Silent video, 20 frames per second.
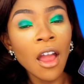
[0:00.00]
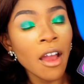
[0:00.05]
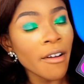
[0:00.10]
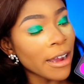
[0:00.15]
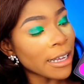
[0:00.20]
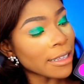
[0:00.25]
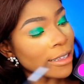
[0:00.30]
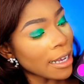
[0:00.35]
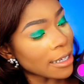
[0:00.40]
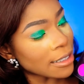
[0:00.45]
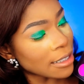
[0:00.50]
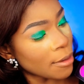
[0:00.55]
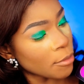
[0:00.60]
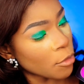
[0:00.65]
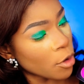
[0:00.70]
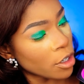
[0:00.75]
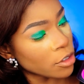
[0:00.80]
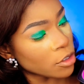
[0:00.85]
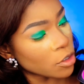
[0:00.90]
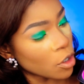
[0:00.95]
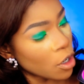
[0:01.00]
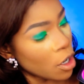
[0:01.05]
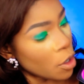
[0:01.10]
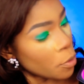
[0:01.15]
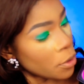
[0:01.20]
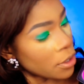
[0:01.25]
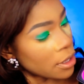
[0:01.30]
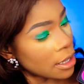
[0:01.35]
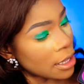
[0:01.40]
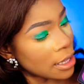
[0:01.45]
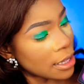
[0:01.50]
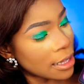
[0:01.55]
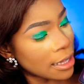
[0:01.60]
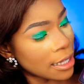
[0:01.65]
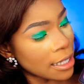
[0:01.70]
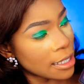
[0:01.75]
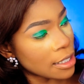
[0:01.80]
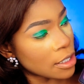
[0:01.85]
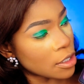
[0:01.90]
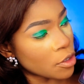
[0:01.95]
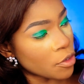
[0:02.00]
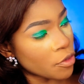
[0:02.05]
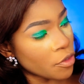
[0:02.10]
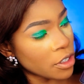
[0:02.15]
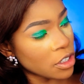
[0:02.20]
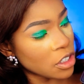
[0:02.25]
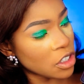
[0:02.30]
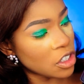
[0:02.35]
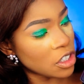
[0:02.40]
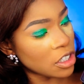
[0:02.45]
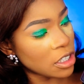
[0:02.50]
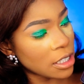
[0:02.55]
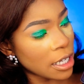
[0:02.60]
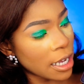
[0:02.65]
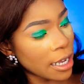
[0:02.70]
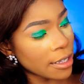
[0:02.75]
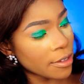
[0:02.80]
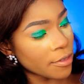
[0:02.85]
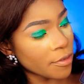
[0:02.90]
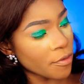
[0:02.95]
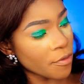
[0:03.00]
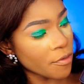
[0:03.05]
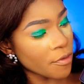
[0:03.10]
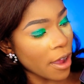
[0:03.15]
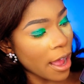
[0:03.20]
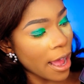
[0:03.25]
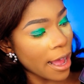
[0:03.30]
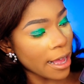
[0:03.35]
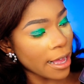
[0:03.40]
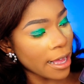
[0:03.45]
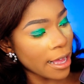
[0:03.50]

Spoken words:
Alright, next I'm going to go in with this green shade right